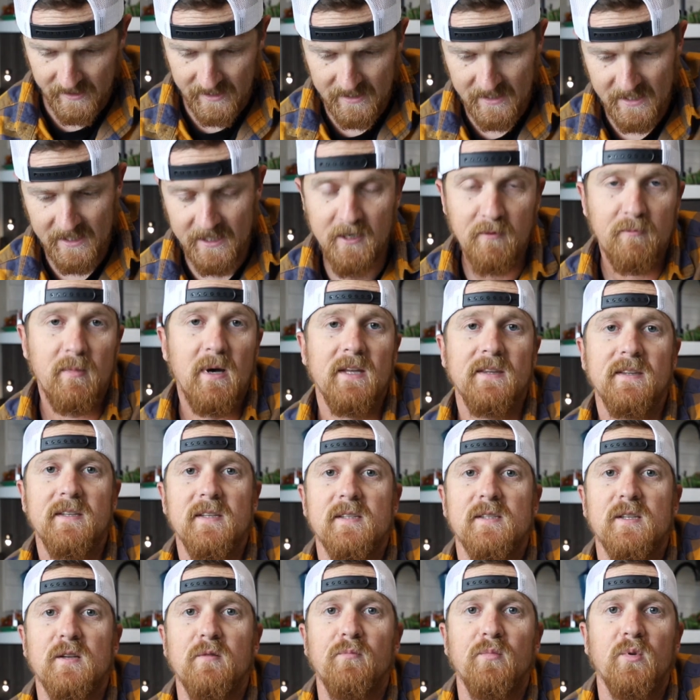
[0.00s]
I like about
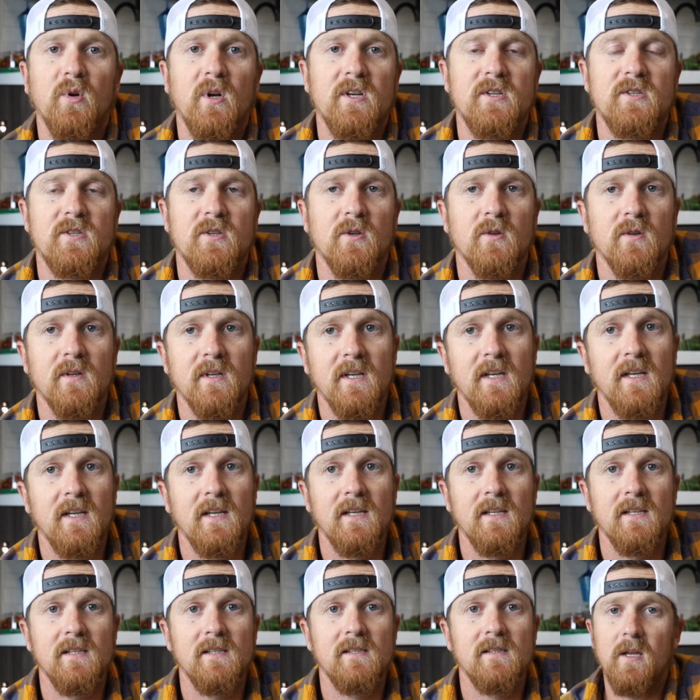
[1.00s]
this compressor
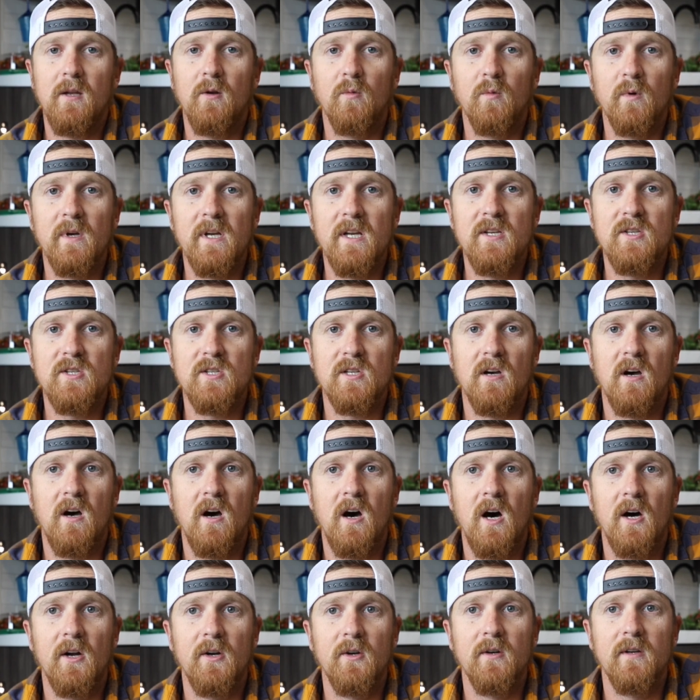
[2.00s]
is it'll reach
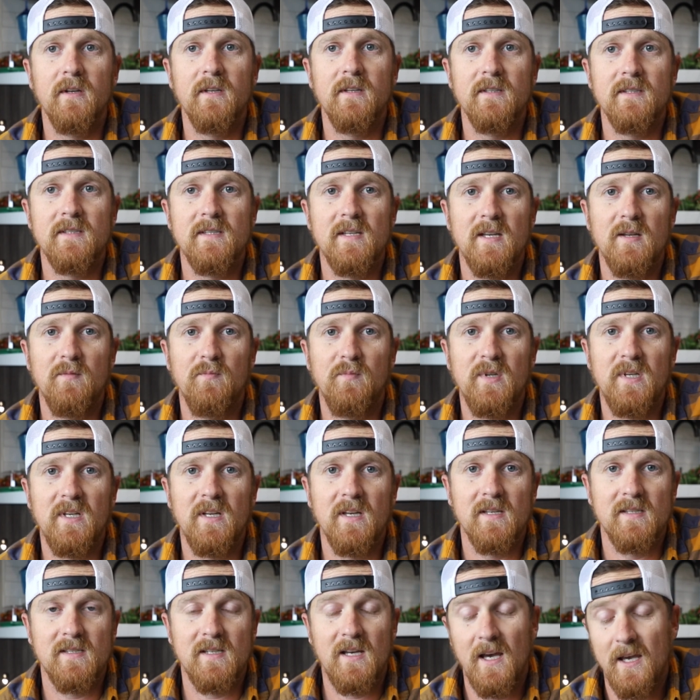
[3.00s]

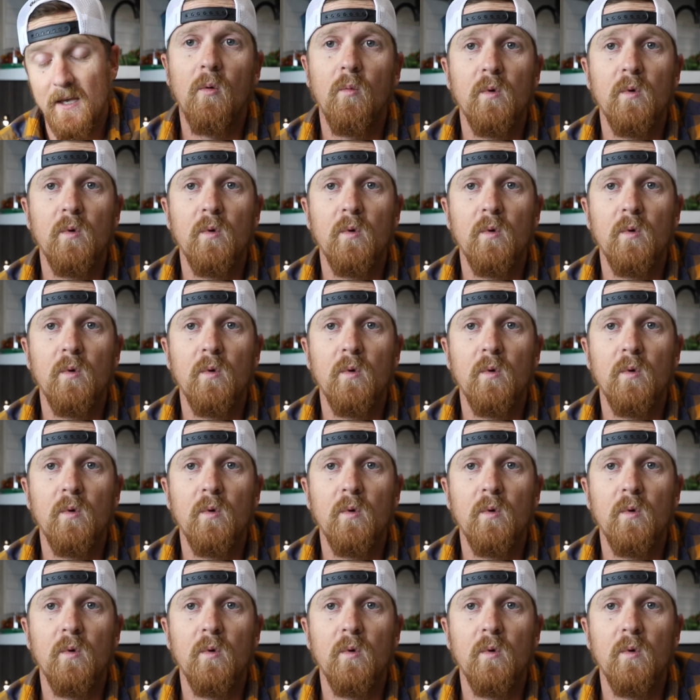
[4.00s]
110 psi,